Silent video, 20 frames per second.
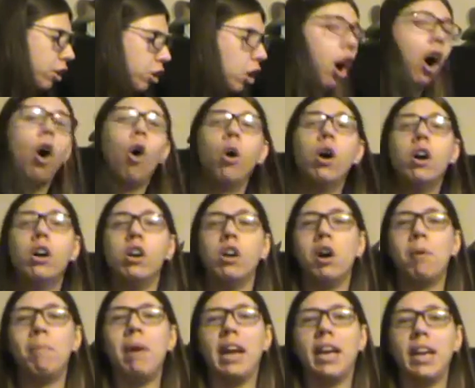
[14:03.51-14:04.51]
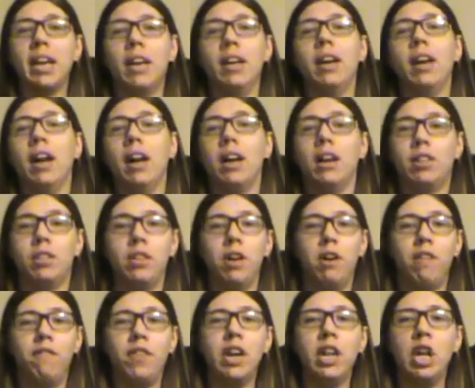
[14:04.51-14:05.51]
know, making
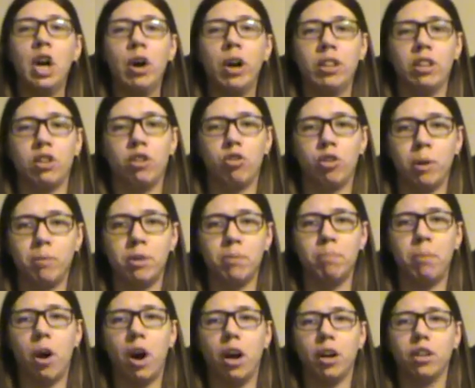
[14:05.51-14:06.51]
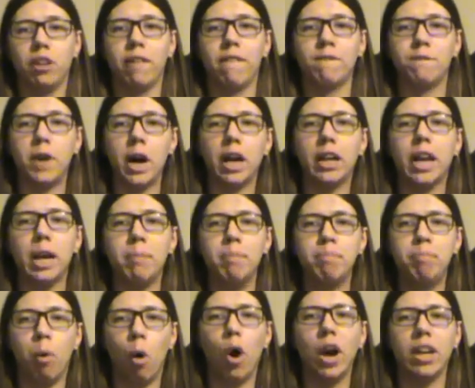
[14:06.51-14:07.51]
the video in the description box fucking
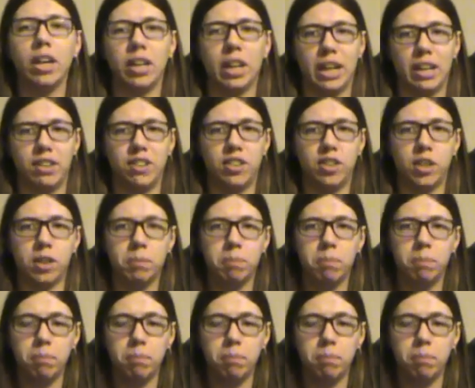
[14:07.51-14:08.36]
pointless.